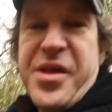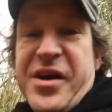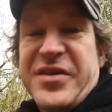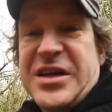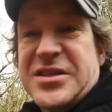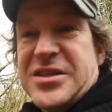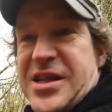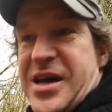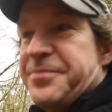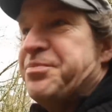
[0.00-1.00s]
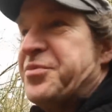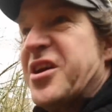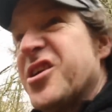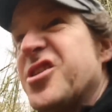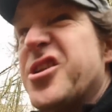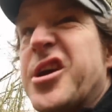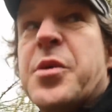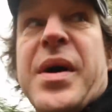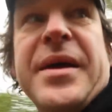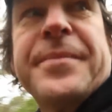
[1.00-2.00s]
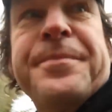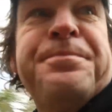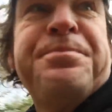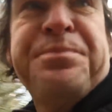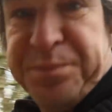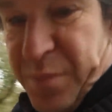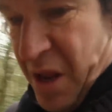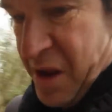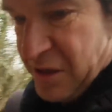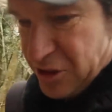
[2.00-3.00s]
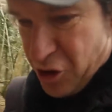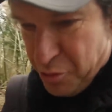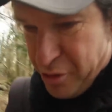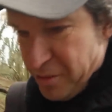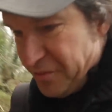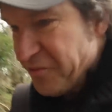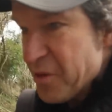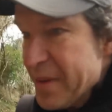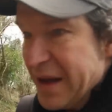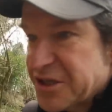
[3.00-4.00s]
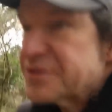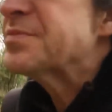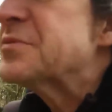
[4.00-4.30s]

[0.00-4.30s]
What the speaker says: have an answer to that. Dig it away. Not a problem for a badger.